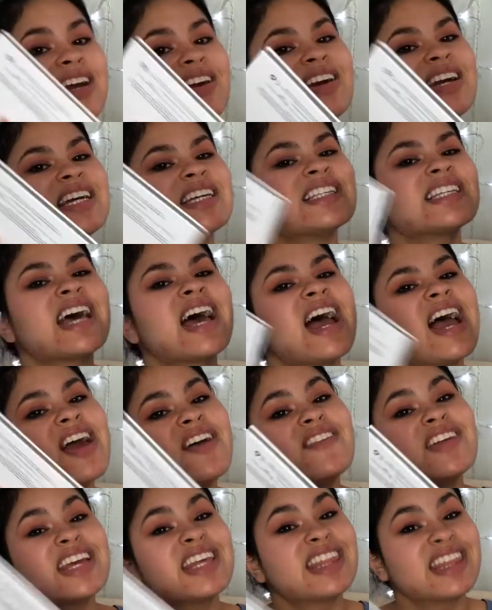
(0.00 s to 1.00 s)
Here is
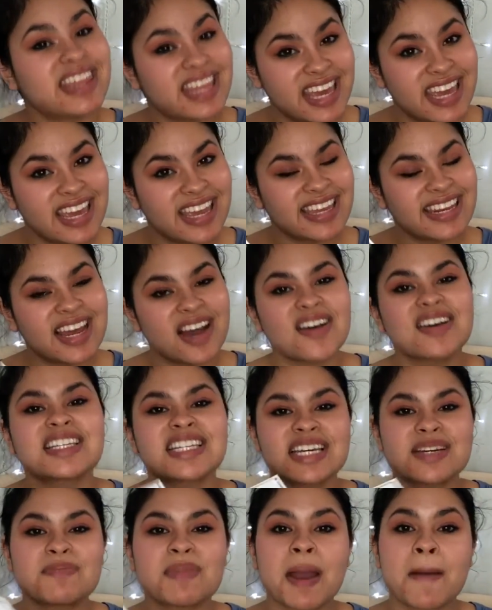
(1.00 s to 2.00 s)
everything that
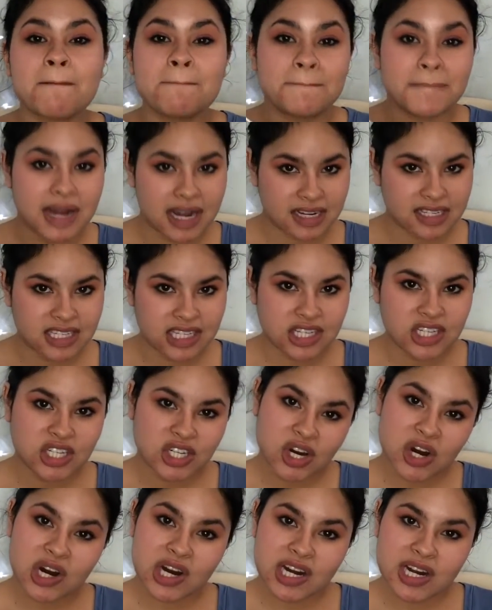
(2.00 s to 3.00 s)
was in my
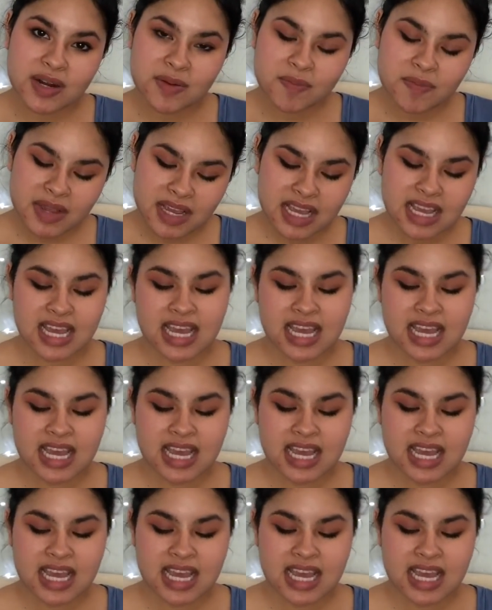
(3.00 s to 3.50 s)
Boxycharm.